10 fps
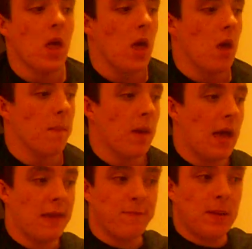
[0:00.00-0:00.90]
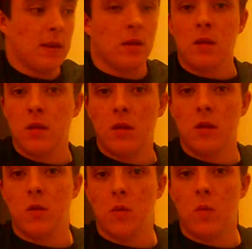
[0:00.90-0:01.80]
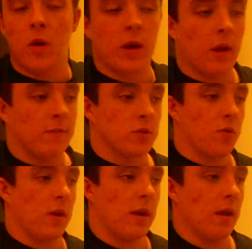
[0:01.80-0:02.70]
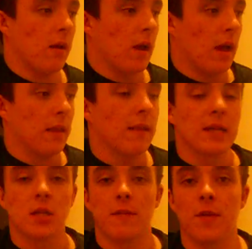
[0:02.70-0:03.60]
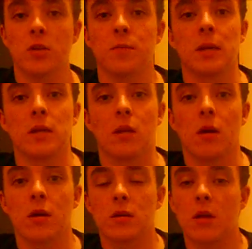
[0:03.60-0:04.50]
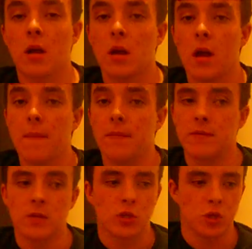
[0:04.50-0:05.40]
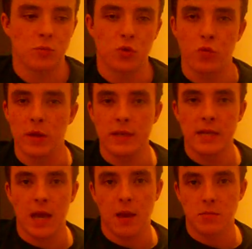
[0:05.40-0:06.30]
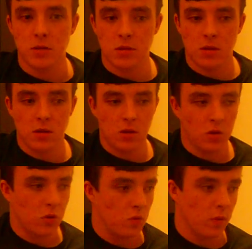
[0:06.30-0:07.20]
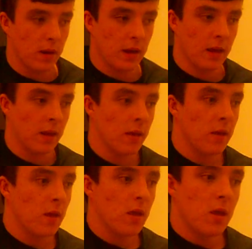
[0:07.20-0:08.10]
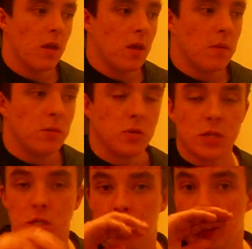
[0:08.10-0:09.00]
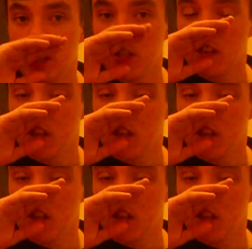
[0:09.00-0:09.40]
I've been working off a screen here, and that's off ultimateguitar.com. They've got some great tabs, great music sheets